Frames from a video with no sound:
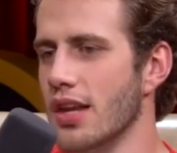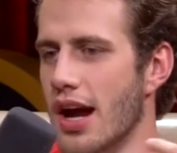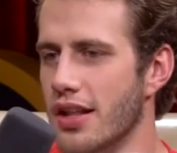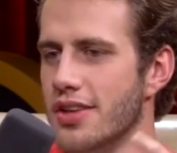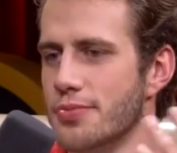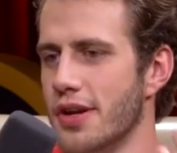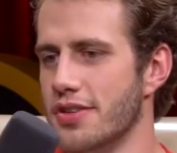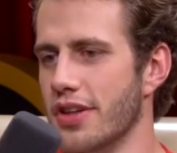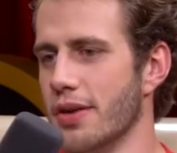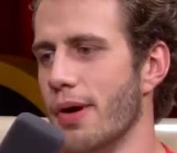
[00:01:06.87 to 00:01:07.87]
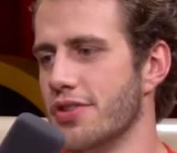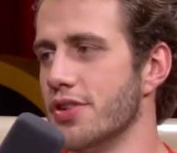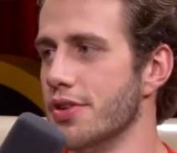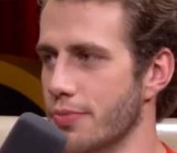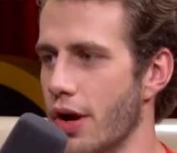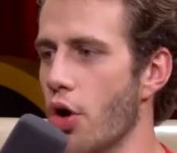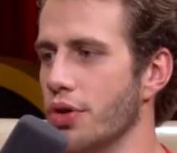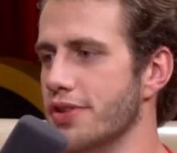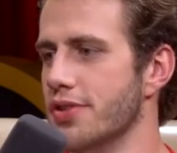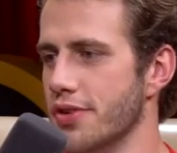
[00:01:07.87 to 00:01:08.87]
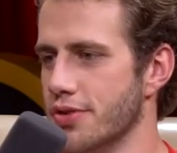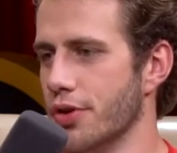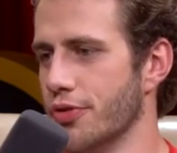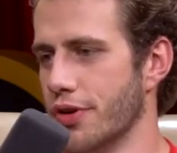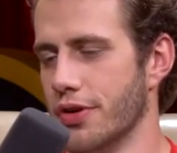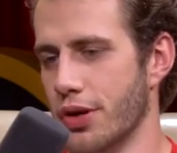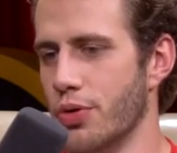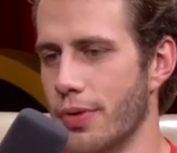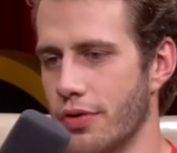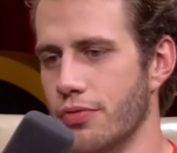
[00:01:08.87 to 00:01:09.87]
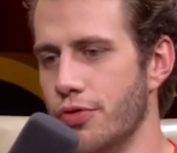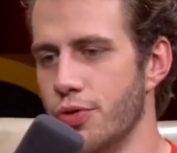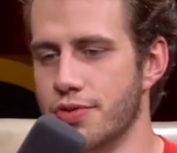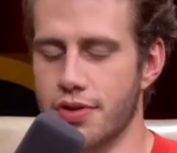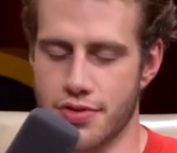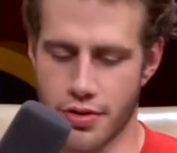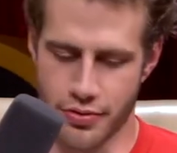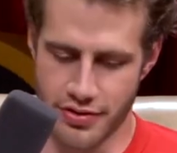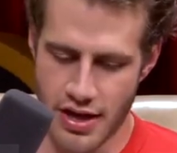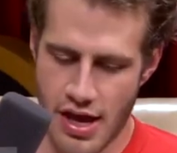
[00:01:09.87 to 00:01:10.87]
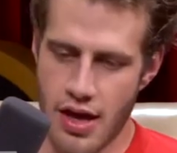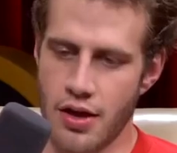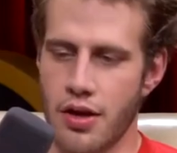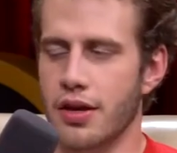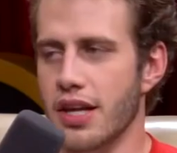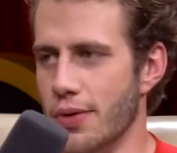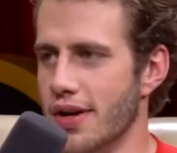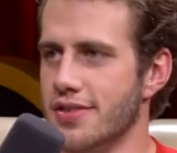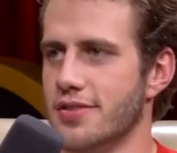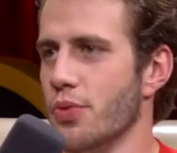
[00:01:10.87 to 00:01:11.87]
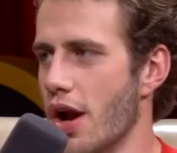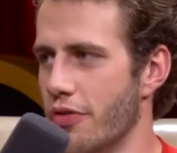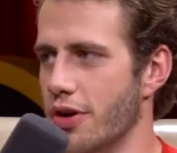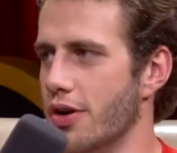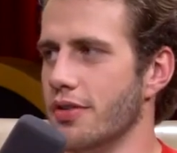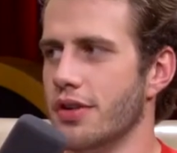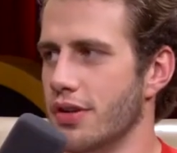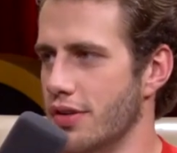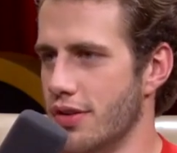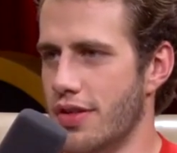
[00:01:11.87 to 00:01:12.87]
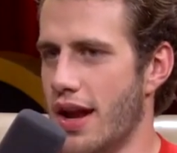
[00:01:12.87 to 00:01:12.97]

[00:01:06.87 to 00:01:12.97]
I lost mine to my only serious girlfriend, or like one of my few serious girlfriends. Anyways, whatever, that